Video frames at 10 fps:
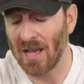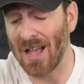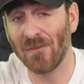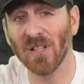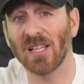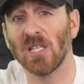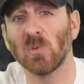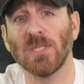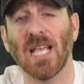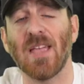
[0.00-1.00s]
I feel like
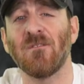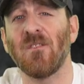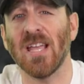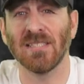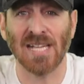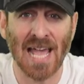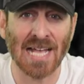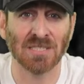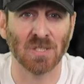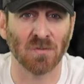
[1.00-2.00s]
this was a
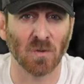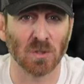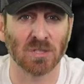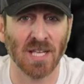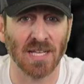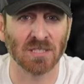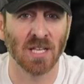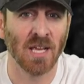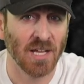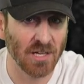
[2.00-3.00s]
fantastic first test
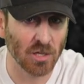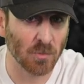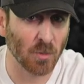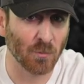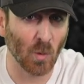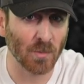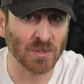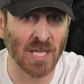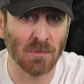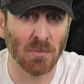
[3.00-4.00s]
into the
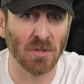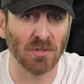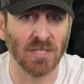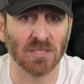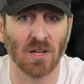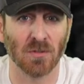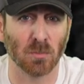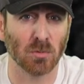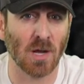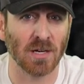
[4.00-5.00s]
performance capabilities of the
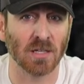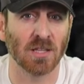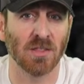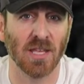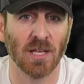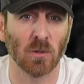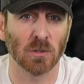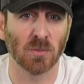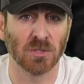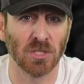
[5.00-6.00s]
product that
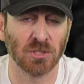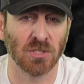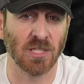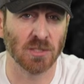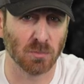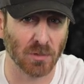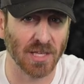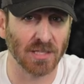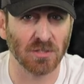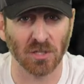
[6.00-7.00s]
Icarus Precision is
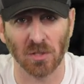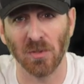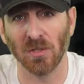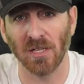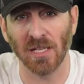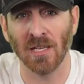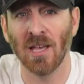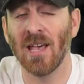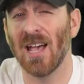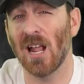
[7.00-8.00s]
bringing to the community.
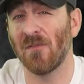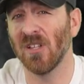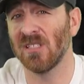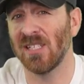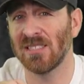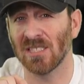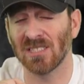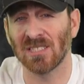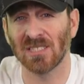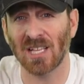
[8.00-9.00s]
And I feel it takes a
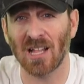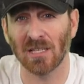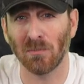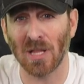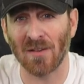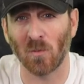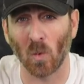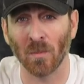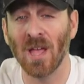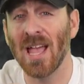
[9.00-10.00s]
solid
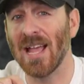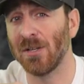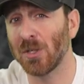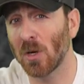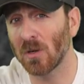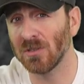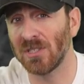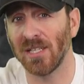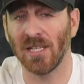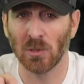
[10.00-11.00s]
platform and
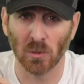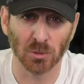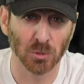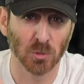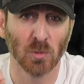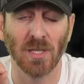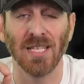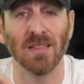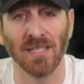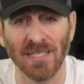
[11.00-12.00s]
turns it into a true
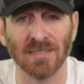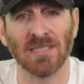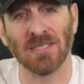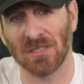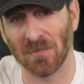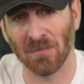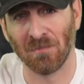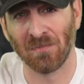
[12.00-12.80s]
elite system.